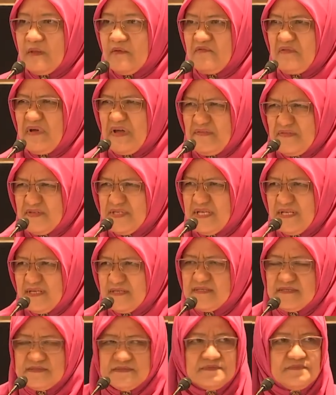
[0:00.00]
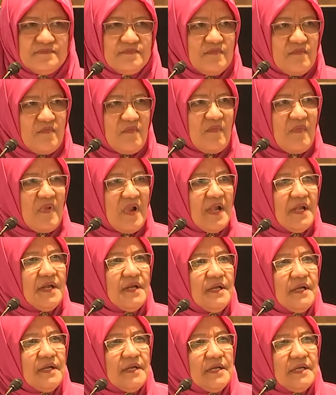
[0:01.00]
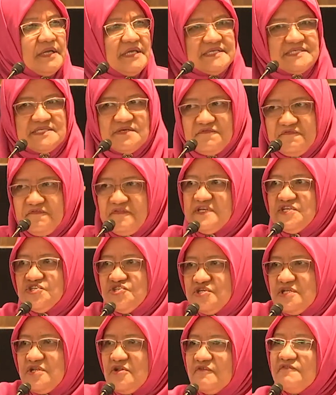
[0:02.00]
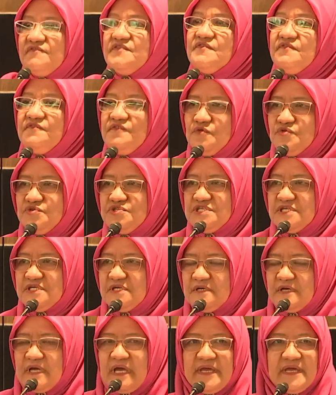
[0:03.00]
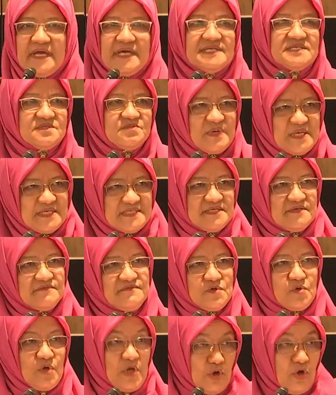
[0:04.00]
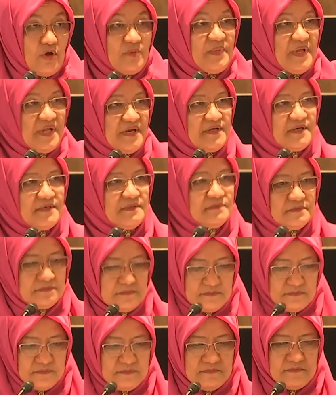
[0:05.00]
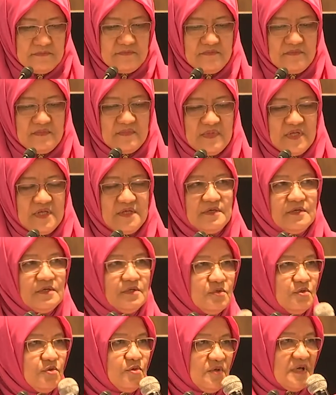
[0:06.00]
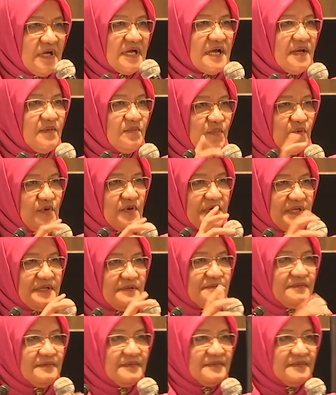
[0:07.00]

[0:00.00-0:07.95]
5, 6. It's a vision of the future. I asked myself, I've got a long mirror. Dulu kat kampung kan.